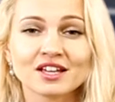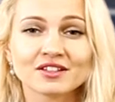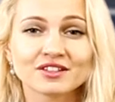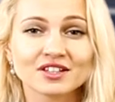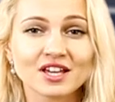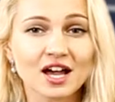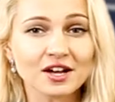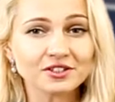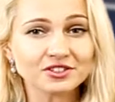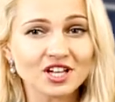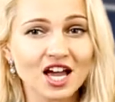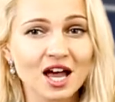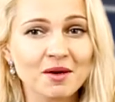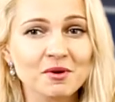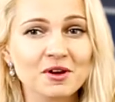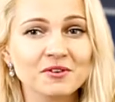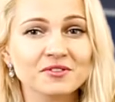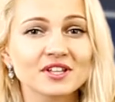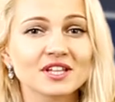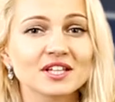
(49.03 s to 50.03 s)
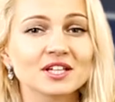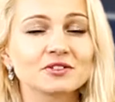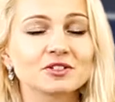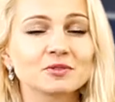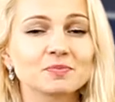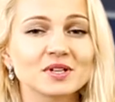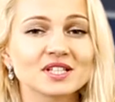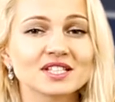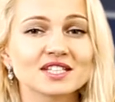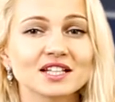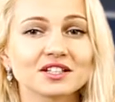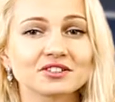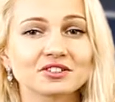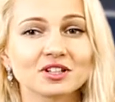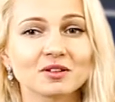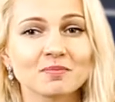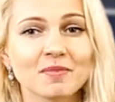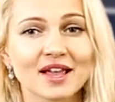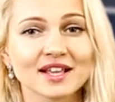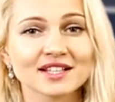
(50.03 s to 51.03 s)
The outcome of the European
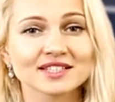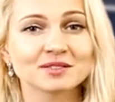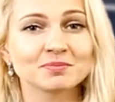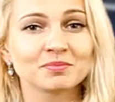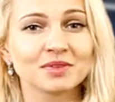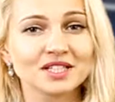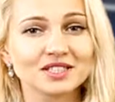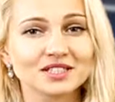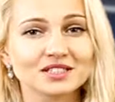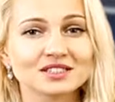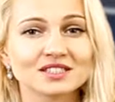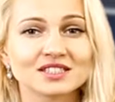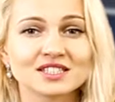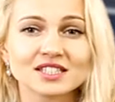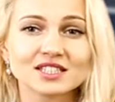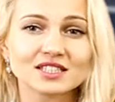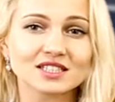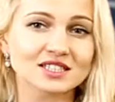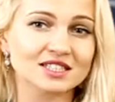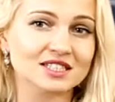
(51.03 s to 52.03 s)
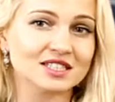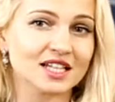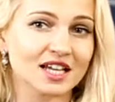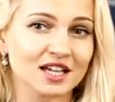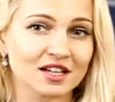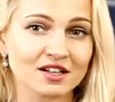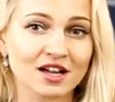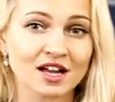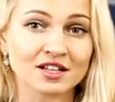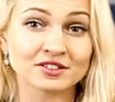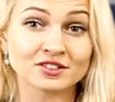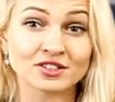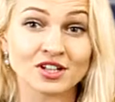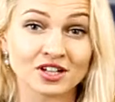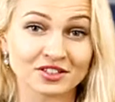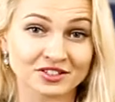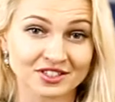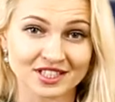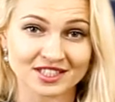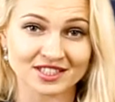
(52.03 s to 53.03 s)
Central Bank's meeting did not stay
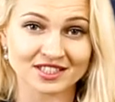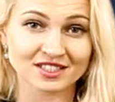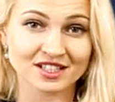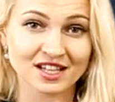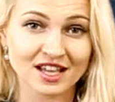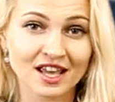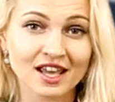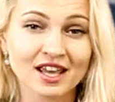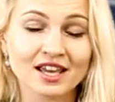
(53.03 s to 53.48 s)
unnoticed.